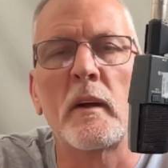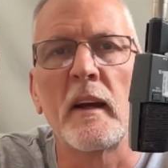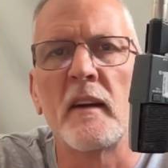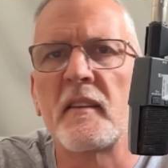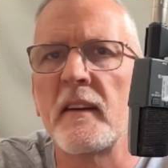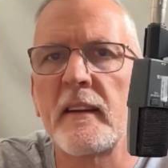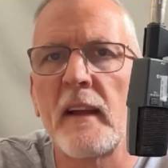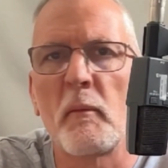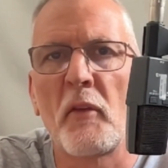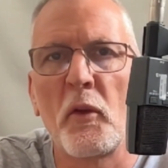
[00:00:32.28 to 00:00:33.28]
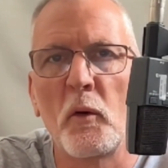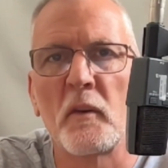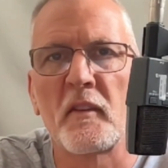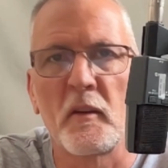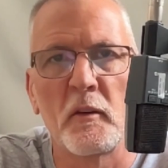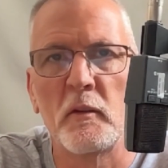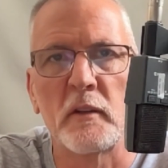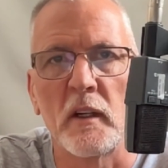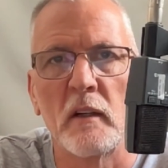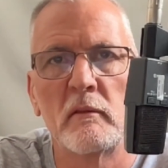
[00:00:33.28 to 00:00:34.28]
get his in-depth thoughts on
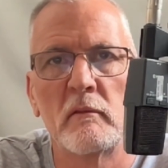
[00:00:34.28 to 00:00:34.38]
audio.